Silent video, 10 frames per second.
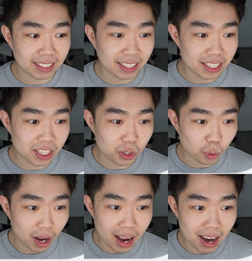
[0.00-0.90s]
this is
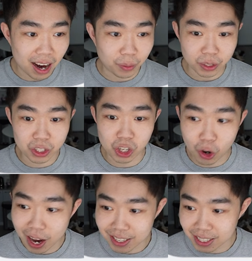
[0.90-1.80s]
why I was so
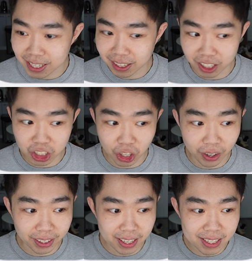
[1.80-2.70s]
hesitant on
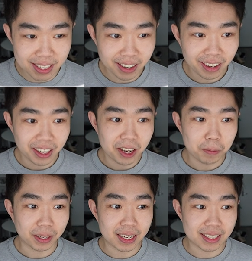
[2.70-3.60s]
showing this,
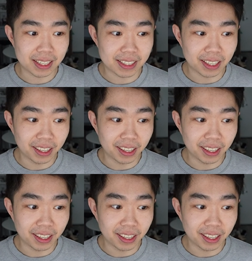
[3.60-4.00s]
because it's